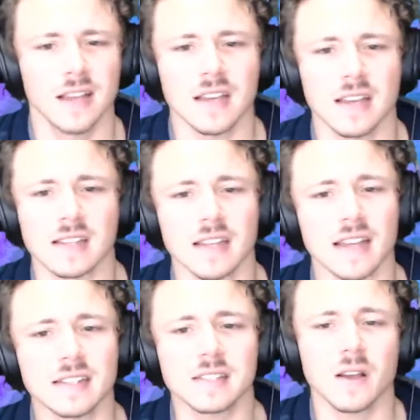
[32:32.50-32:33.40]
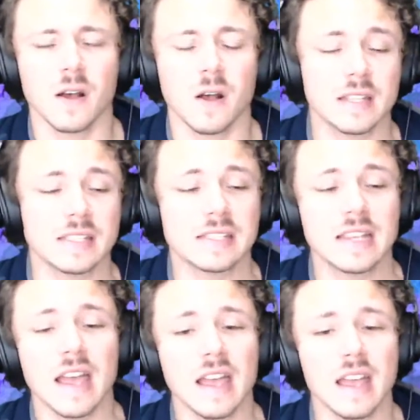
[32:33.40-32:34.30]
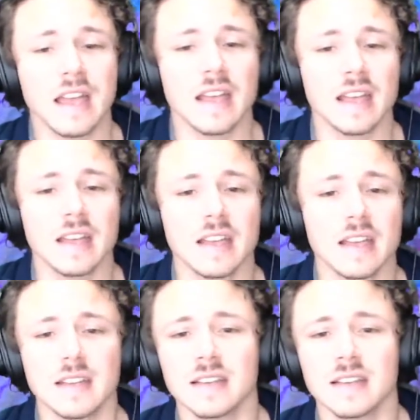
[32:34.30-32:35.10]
That's all it said.